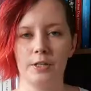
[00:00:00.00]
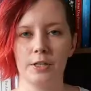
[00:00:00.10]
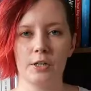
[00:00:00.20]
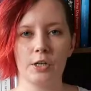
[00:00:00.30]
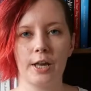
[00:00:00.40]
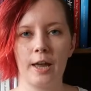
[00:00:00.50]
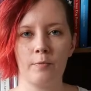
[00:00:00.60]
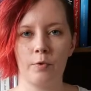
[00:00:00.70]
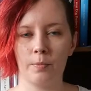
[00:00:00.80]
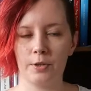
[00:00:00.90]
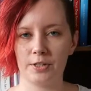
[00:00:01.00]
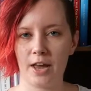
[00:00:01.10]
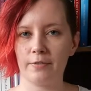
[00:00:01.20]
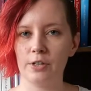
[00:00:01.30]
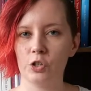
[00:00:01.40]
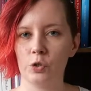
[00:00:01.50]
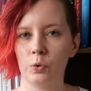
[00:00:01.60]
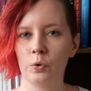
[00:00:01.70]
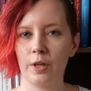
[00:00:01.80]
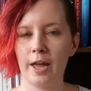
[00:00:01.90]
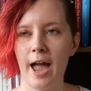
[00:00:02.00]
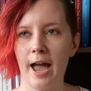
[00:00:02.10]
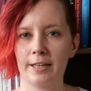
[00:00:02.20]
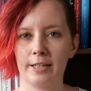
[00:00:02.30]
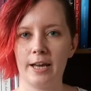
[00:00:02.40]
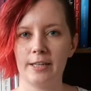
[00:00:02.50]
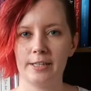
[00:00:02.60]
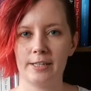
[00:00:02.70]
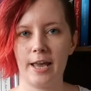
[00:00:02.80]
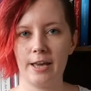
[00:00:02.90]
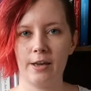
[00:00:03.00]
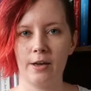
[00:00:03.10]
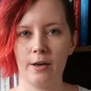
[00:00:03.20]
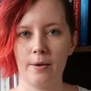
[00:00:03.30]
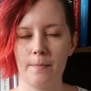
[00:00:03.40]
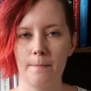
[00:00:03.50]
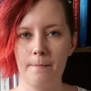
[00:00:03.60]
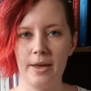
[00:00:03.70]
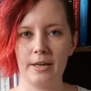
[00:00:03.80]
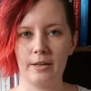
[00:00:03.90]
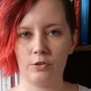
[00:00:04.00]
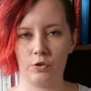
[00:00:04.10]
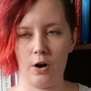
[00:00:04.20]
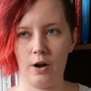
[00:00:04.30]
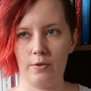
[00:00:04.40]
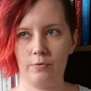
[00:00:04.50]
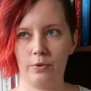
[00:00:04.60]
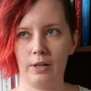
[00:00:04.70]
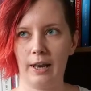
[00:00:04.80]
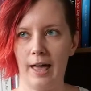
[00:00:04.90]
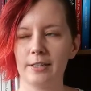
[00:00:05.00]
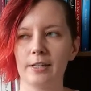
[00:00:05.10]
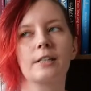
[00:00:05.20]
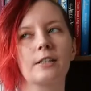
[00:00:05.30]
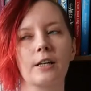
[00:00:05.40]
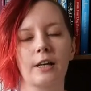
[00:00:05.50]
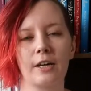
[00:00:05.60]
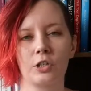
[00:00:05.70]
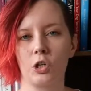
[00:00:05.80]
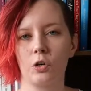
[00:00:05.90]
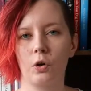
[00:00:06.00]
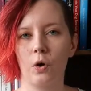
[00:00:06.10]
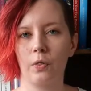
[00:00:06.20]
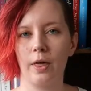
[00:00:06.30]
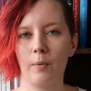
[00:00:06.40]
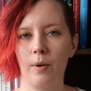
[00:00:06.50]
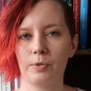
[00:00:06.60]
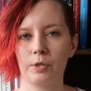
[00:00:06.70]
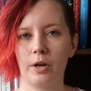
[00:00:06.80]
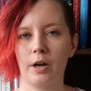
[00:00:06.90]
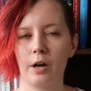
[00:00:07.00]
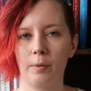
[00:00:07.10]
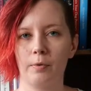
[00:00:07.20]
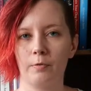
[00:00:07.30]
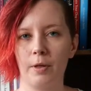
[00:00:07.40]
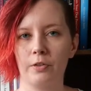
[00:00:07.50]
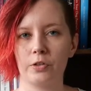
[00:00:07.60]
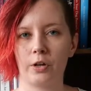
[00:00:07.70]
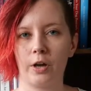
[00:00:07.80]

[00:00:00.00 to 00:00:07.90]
This actually came from the Zavvi store. They had a Sega Mega Drive Classics collection on their website a couple of months